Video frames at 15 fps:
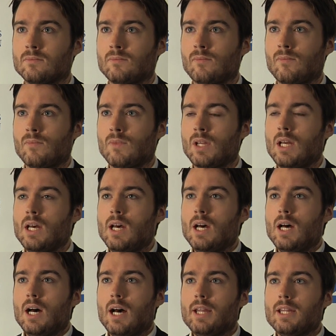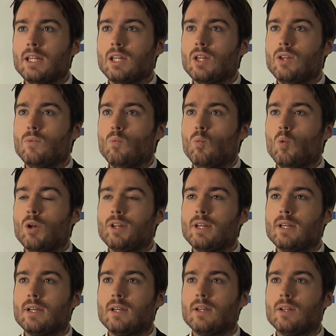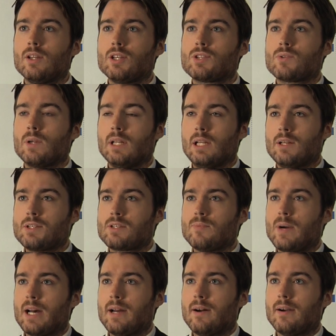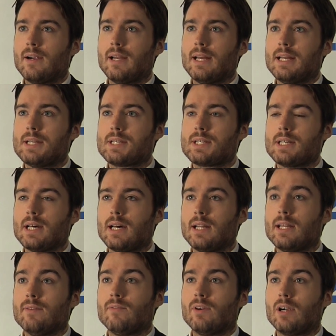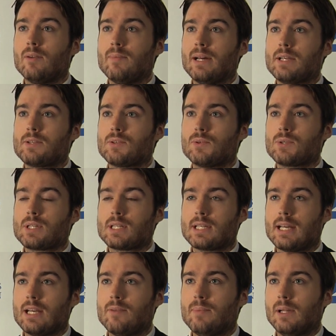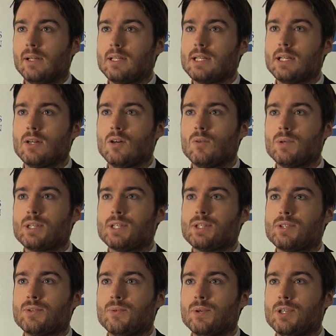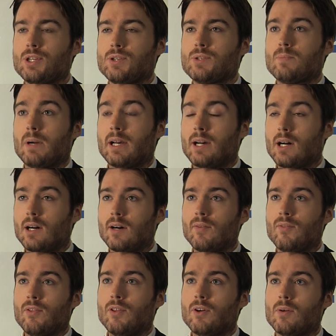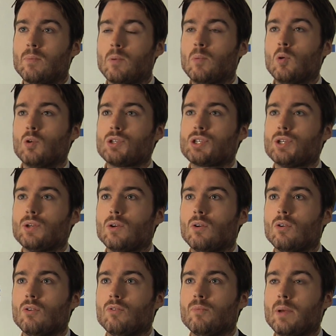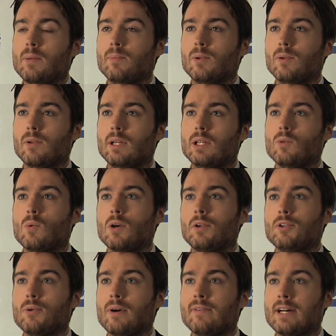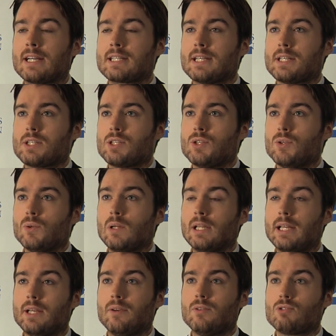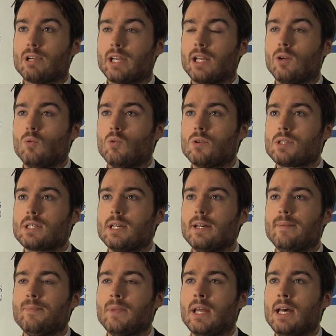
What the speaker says: I think one that's really close to my heart is the environmental sustainability goal, which is to reduce by half the proportion of people in the world who have access to clean drinking water.